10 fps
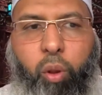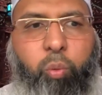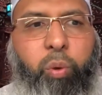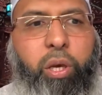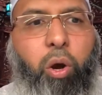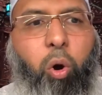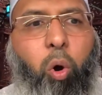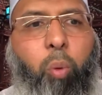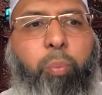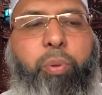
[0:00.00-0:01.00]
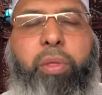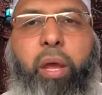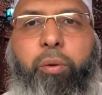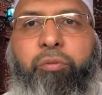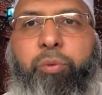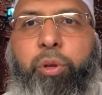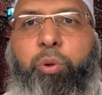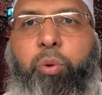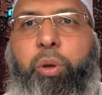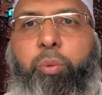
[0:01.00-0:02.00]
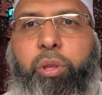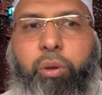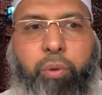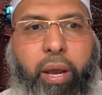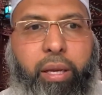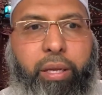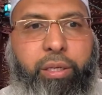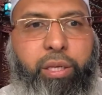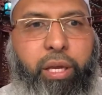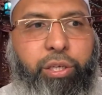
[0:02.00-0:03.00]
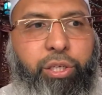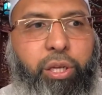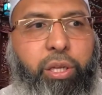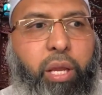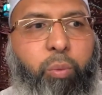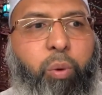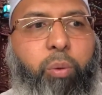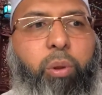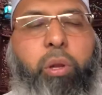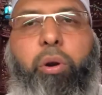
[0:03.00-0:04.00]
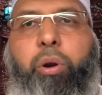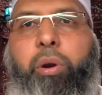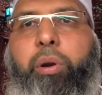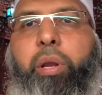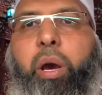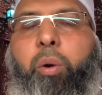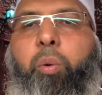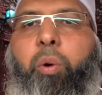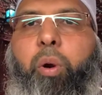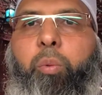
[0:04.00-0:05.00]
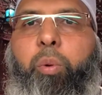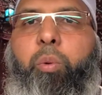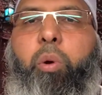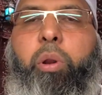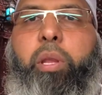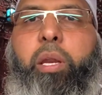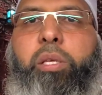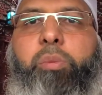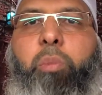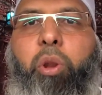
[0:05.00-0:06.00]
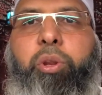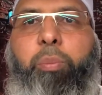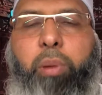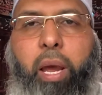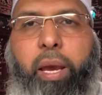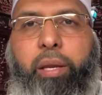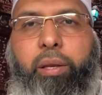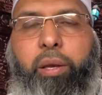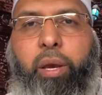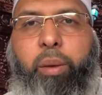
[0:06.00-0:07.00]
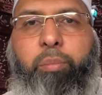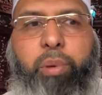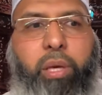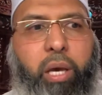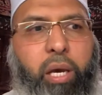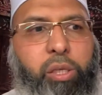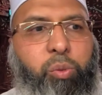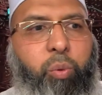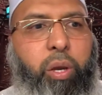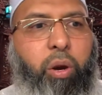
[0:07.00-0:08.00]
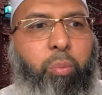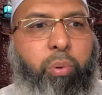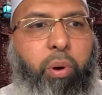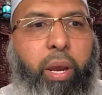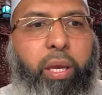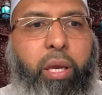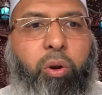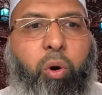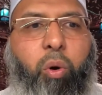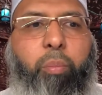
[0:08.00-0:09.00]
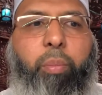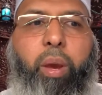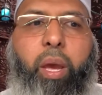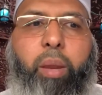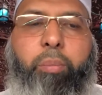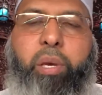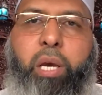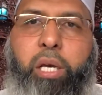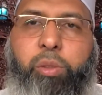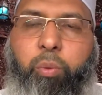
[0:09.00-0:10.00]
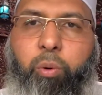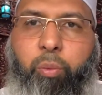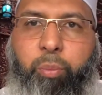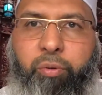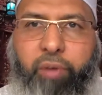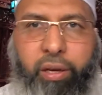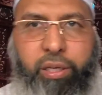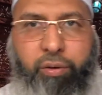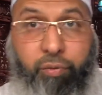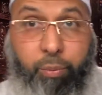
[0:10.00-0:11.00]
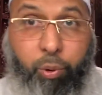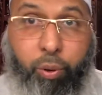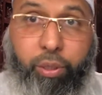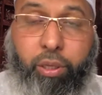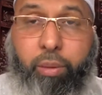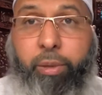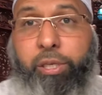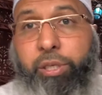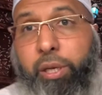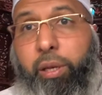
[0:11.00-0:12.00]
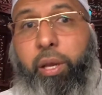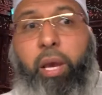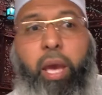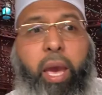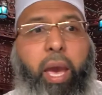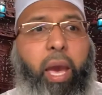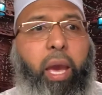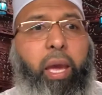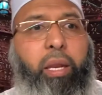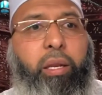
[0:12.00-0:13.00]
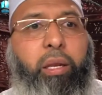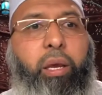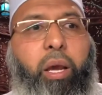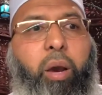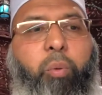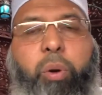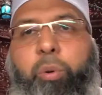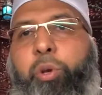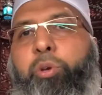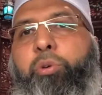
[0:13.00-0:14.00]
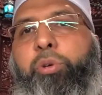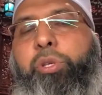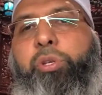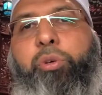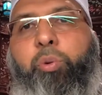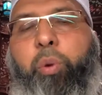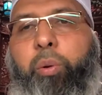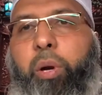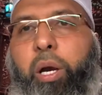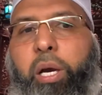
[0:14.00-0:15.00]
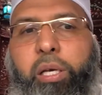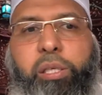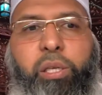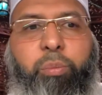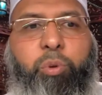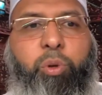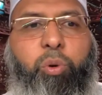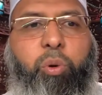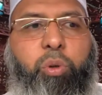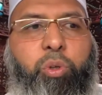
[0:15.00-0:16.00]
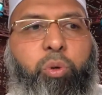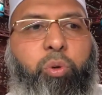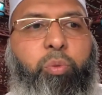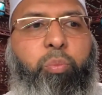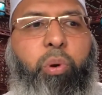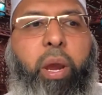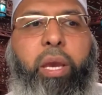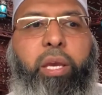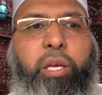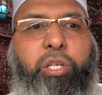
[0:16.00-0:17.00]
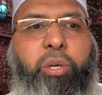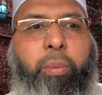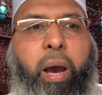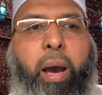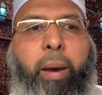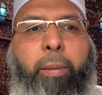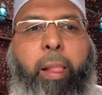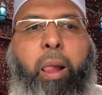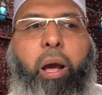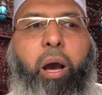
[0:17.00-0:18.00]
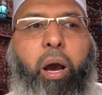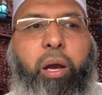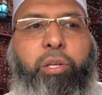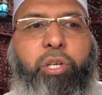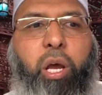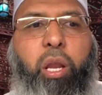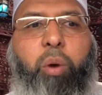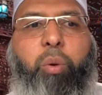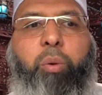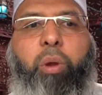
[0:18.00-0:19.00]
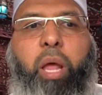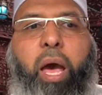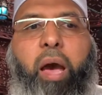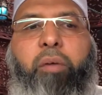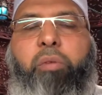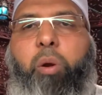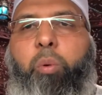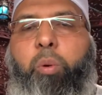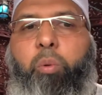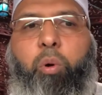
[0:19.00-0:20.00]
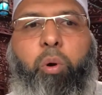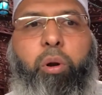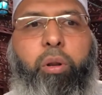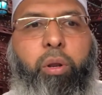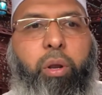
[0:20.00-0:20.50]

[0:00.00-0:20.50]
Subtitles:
we hope that if we do it with the right intention, then we will earn a reward that is multiplied because we are praying at home and because we were prevented from going to the masjid. And we were accustomed to praying in jama'ah. Inshallah, we will have a reward